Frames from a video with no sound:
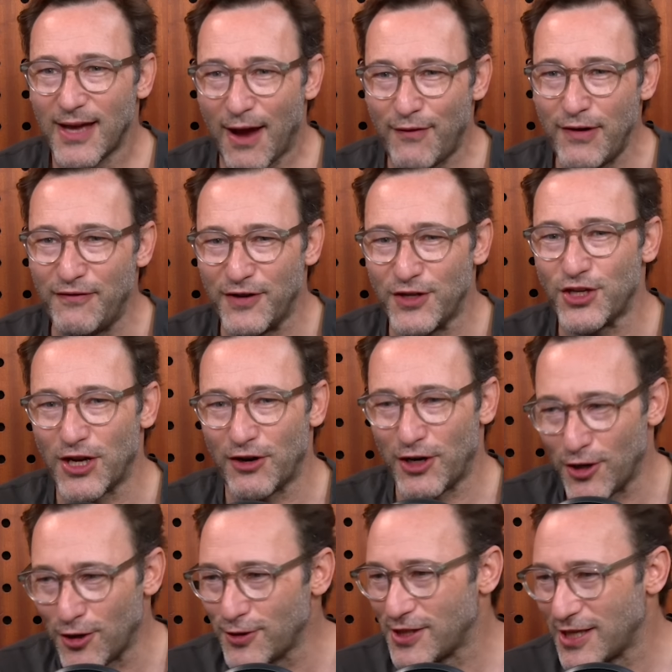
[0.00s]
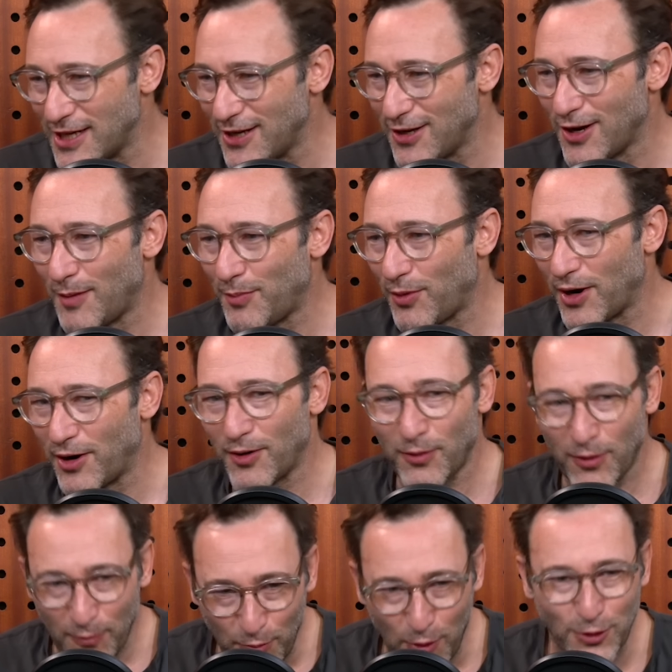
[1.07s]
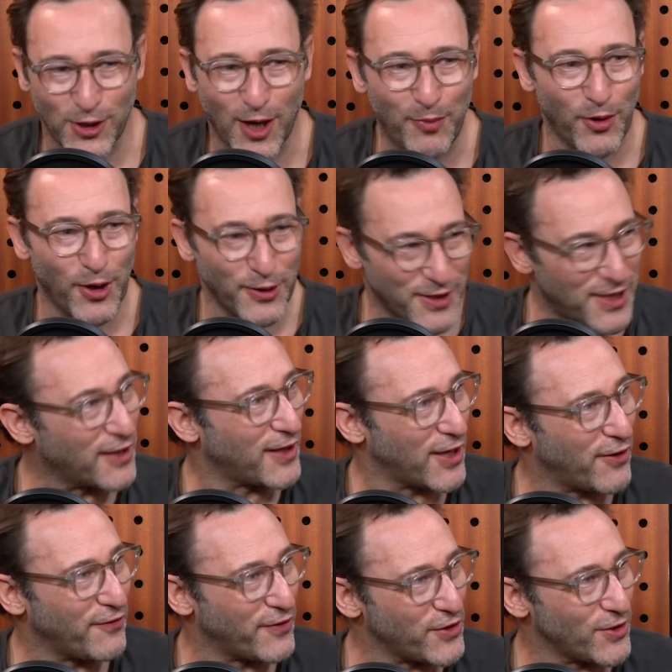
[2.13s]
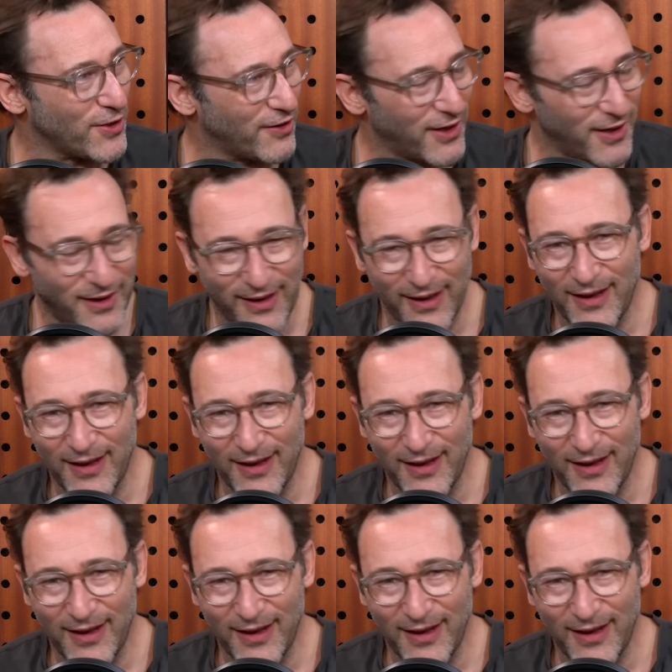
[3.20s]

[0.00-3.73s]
Every visionary knows they need an operator. Most operators think they are visionary.